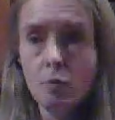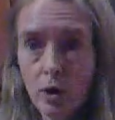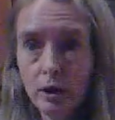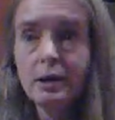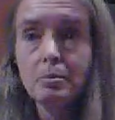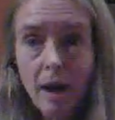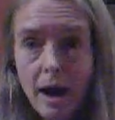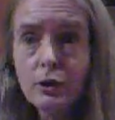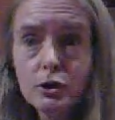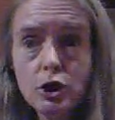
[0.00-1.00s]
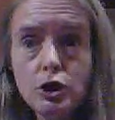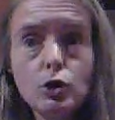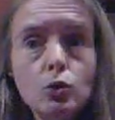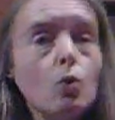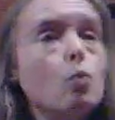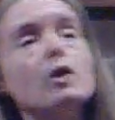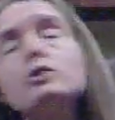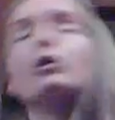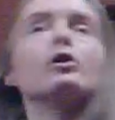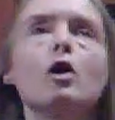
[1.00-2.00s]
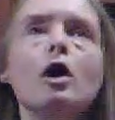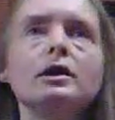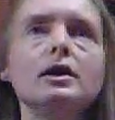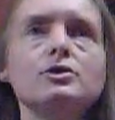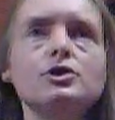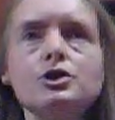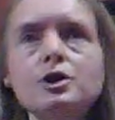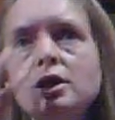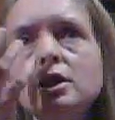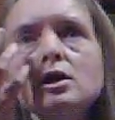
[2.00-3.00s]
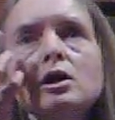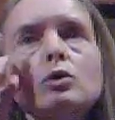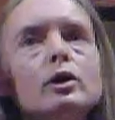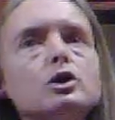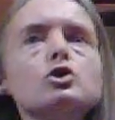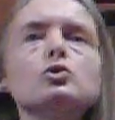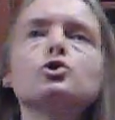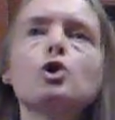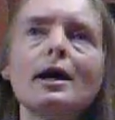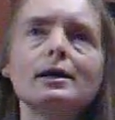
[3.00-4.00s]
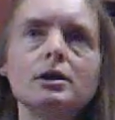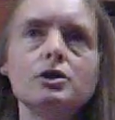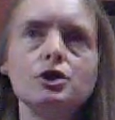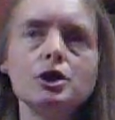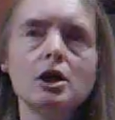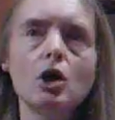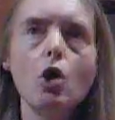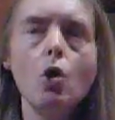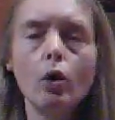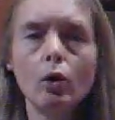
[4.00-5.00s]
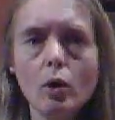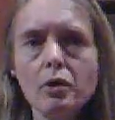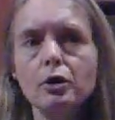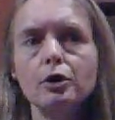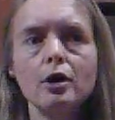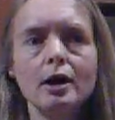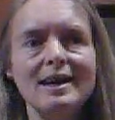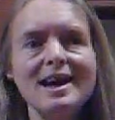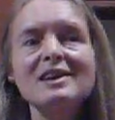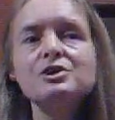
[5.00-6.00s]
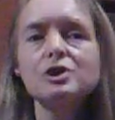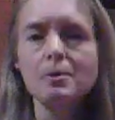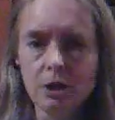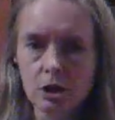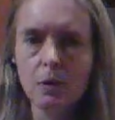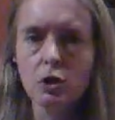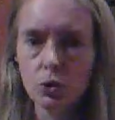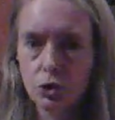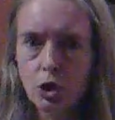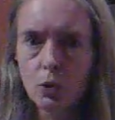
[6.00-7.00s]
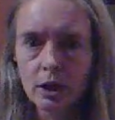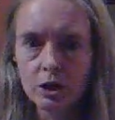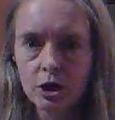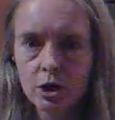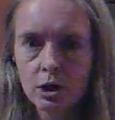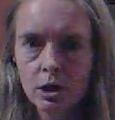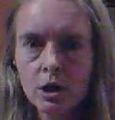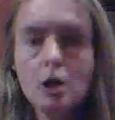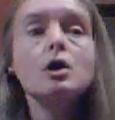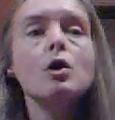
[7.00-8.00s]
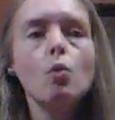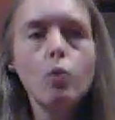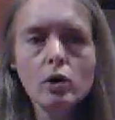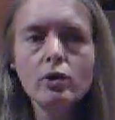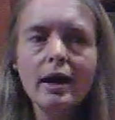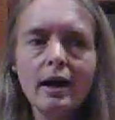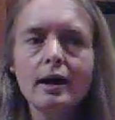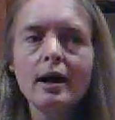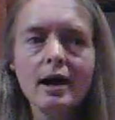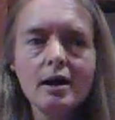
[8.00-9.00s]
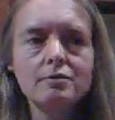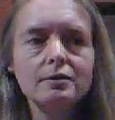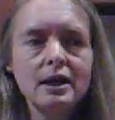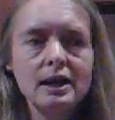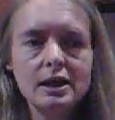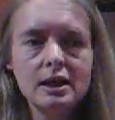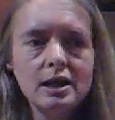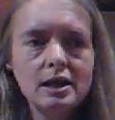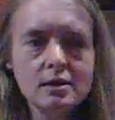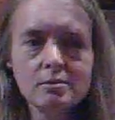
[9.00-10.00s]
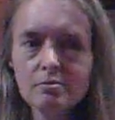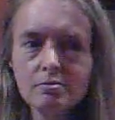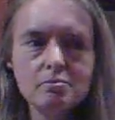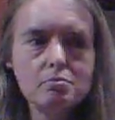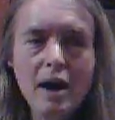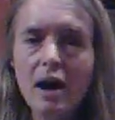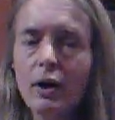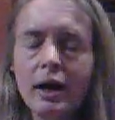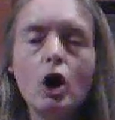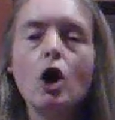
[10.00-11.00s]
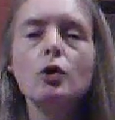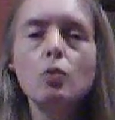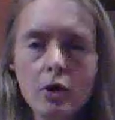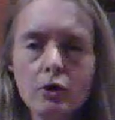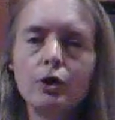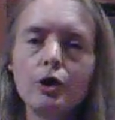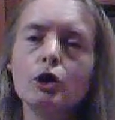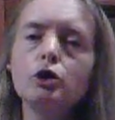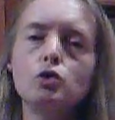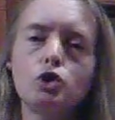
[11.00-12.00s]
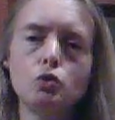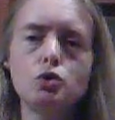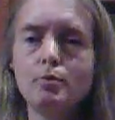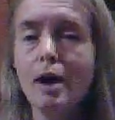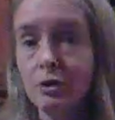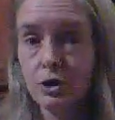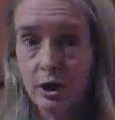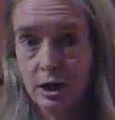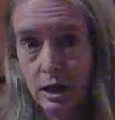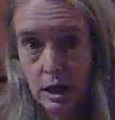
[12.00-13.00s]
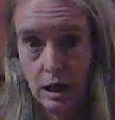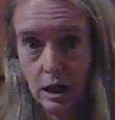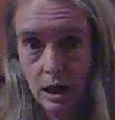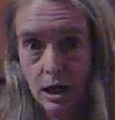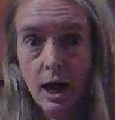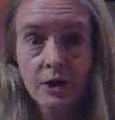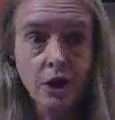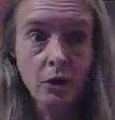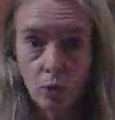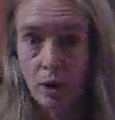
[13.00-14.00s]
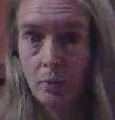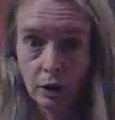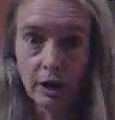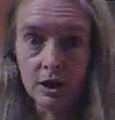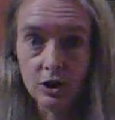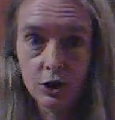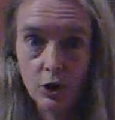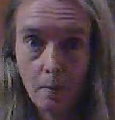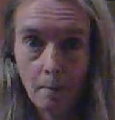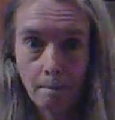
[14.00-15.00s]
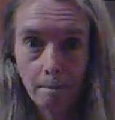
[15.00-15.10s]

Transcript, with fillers: and will it matter to you whether or not it's the original track listing or whether or not he adds something special to it? Will that have any bearing on whether or not you choose to buy the CD as a re release?